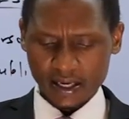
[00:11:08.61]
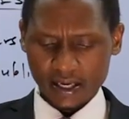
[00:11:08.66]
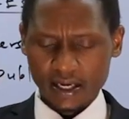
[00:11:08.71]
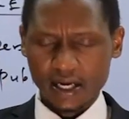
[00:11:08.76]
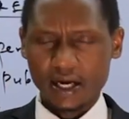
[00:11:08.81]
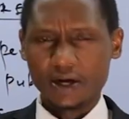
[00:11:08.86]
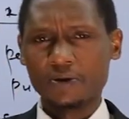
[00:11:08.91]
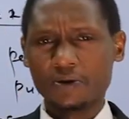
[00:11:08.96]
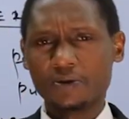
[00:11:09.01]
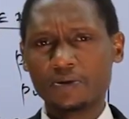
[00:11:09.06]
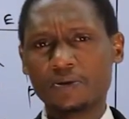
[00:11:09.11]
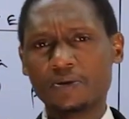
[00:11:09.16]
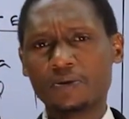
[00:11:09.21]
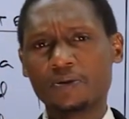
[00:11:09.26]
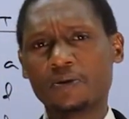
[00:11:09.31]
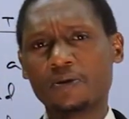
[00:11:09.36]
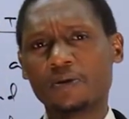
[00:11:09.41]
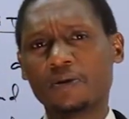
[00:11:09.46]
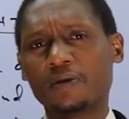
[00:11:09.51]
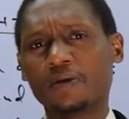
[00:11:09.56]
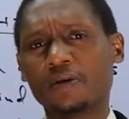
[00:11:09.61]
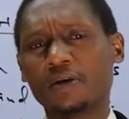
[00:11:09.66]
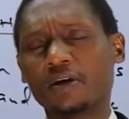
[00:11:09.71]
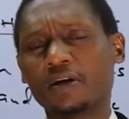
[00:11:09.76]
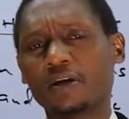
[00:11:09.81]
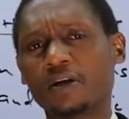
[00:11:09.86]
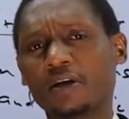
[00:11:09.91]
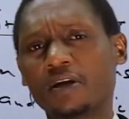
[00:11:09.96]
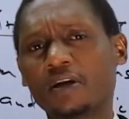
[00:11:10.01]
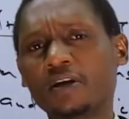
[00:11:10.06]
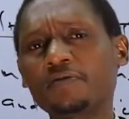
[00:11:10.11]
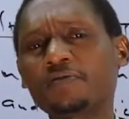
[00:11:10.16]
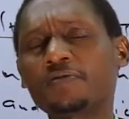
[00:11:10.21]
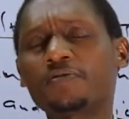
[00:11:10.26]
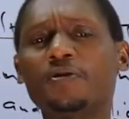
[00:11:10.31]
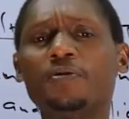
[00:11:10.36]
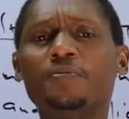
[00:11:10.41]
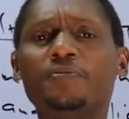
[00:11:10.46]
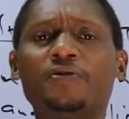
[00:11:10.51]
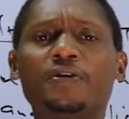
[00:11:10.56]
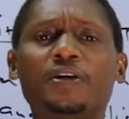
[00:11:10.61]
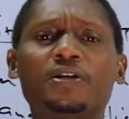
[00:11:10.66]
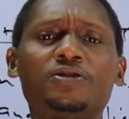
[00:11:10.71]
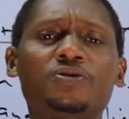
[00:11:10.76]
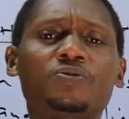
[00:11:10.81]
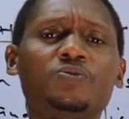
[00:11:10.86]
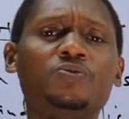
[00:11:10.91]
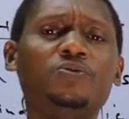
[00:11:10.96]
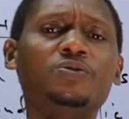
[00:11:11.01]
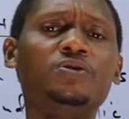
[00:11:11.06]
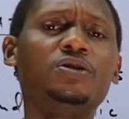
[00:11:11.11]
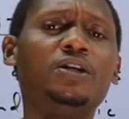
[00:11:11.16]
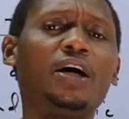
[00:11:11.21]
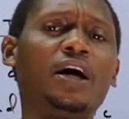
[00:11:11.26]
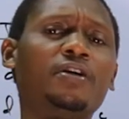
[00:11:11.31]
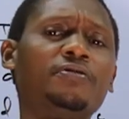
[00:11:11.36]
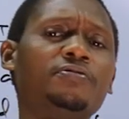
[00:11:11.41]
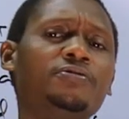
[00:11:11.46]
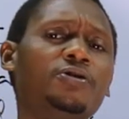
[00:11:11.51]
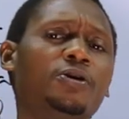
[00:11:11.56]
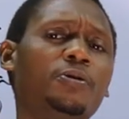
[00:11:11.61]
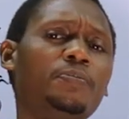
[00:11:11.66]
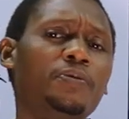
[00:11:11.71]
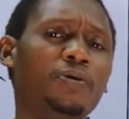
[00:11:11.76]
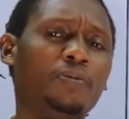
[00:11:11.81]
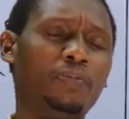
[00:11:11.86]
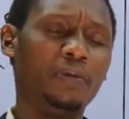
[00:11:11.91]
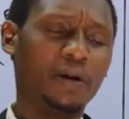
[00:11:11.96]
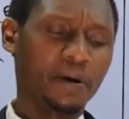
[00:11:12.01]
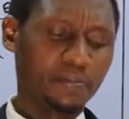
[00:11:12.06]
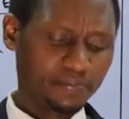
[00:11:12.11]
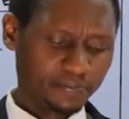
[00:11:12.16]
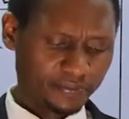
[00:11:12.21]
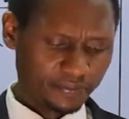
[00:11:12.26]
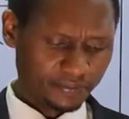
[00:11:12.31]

Now, gifts from friends would have no problem.